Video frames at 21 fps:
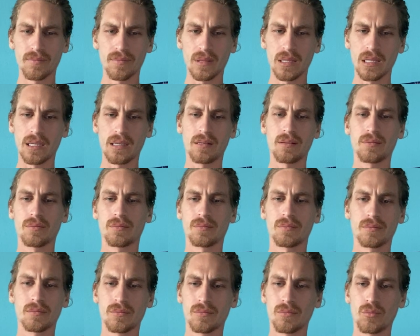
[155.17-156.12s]
Like,
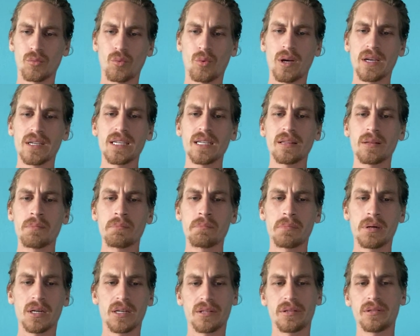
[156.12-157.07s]
why even
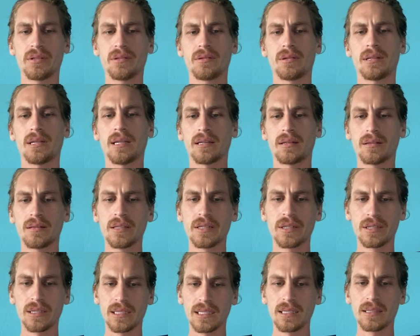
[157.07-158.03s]
bother? Like,
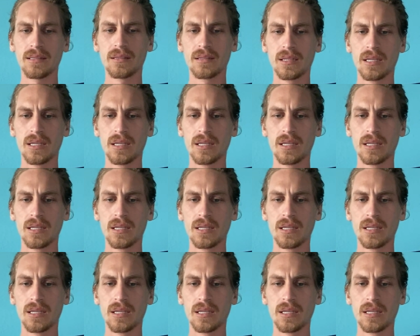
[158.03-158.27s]
literally.